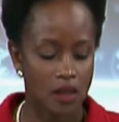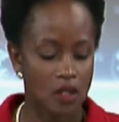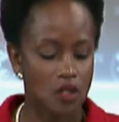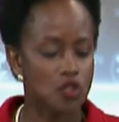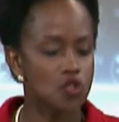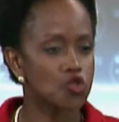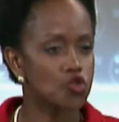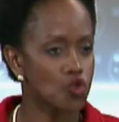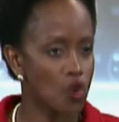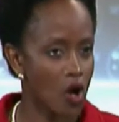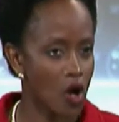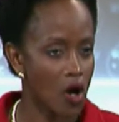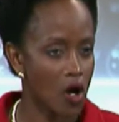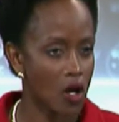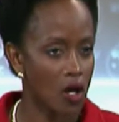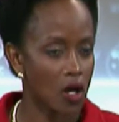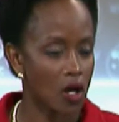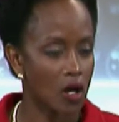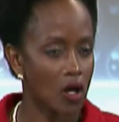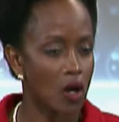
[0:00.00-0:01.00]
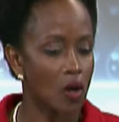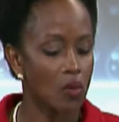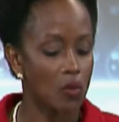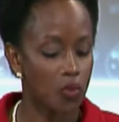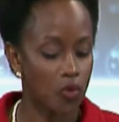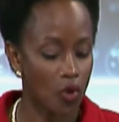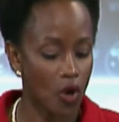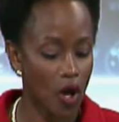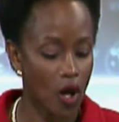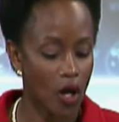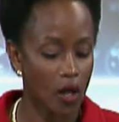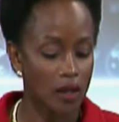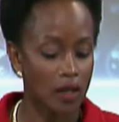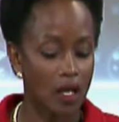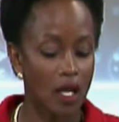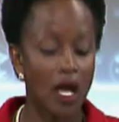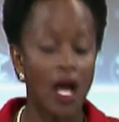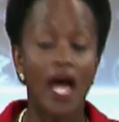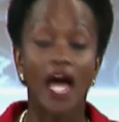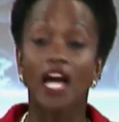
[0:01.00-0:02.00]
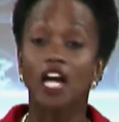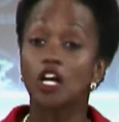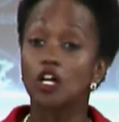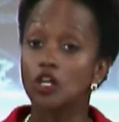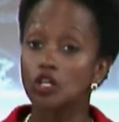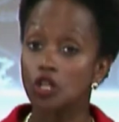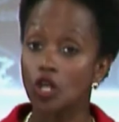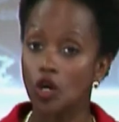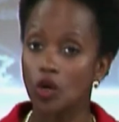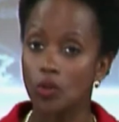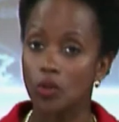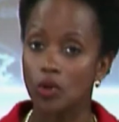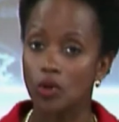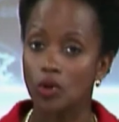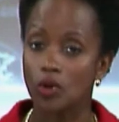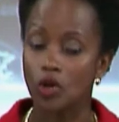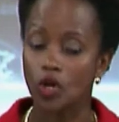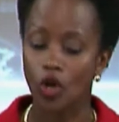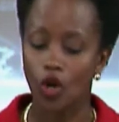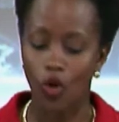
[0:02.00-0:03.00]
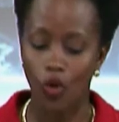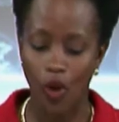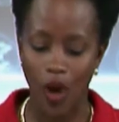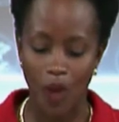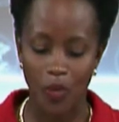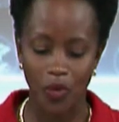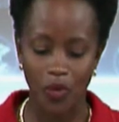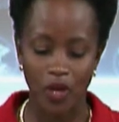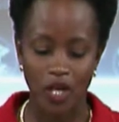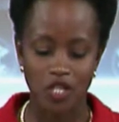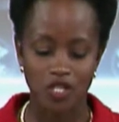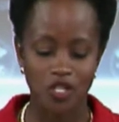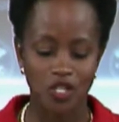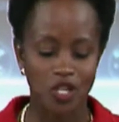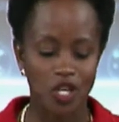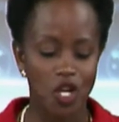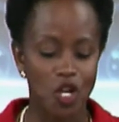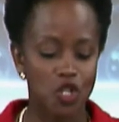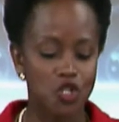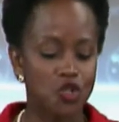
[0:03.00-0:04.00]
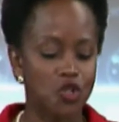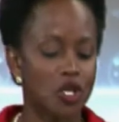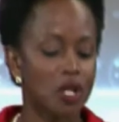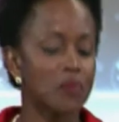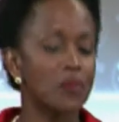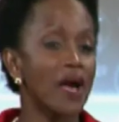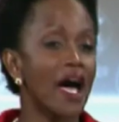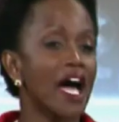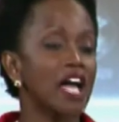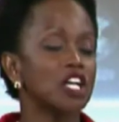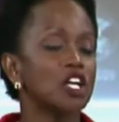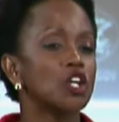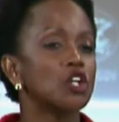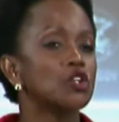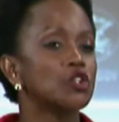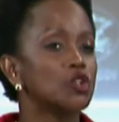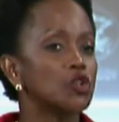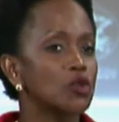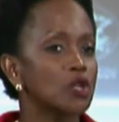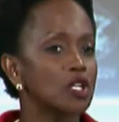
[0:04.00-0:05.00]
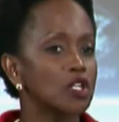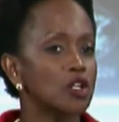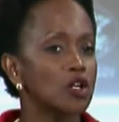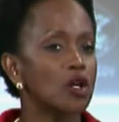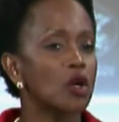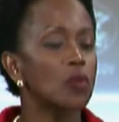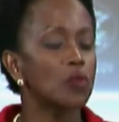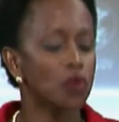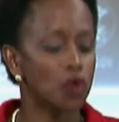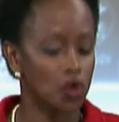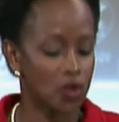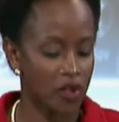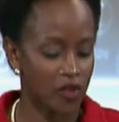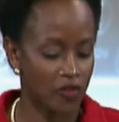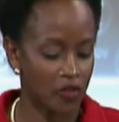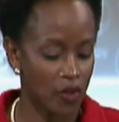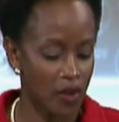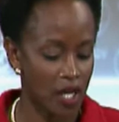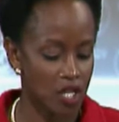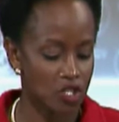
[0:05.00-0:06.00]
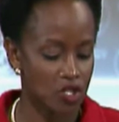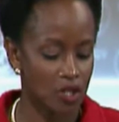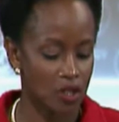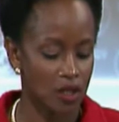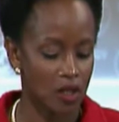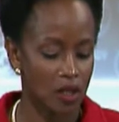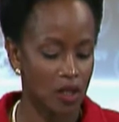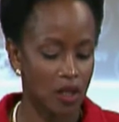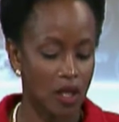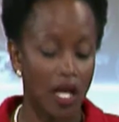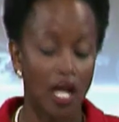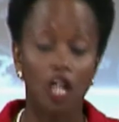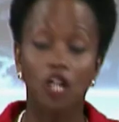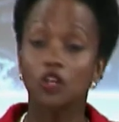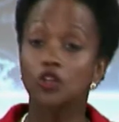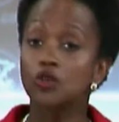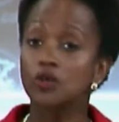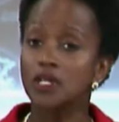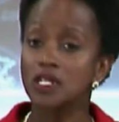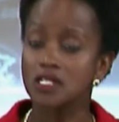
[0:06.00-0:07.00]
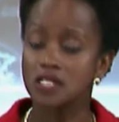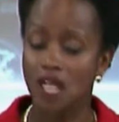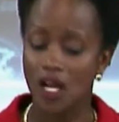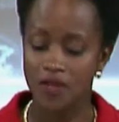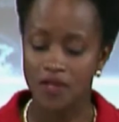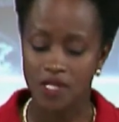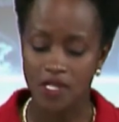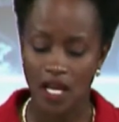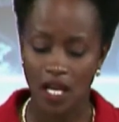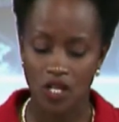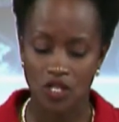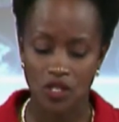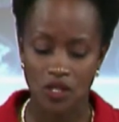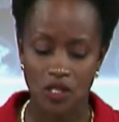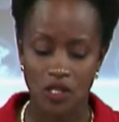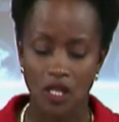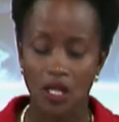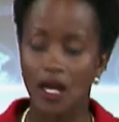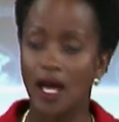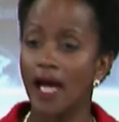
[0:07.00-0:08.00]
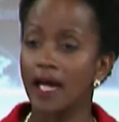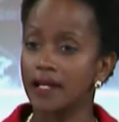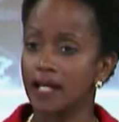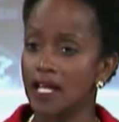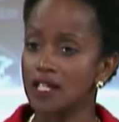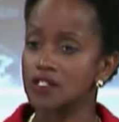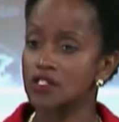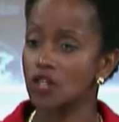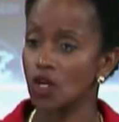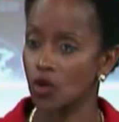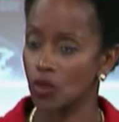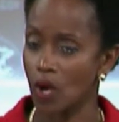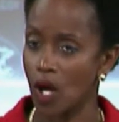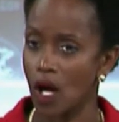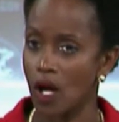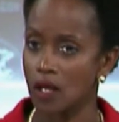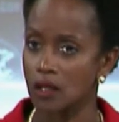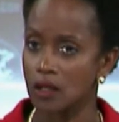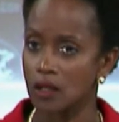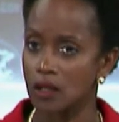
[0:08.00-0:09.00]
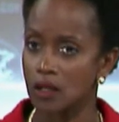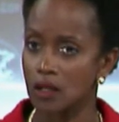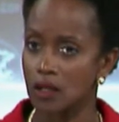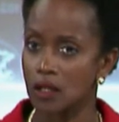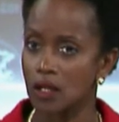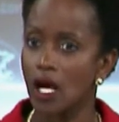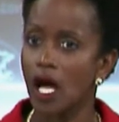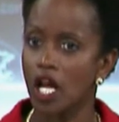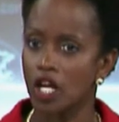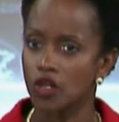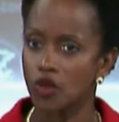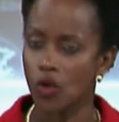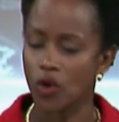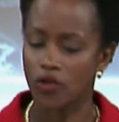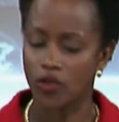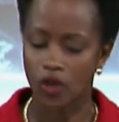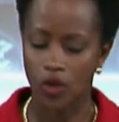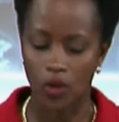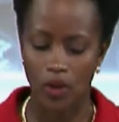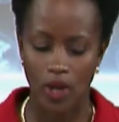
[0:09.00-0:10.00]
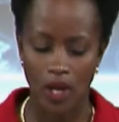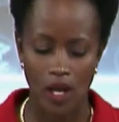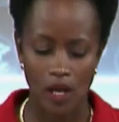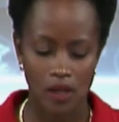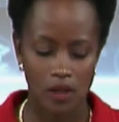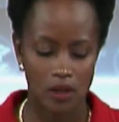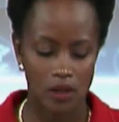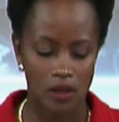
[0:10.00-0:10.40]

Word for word: Strong, broad, and global cooperation to combat nuclear proliferation including tough sanctions against Iran and North Korea.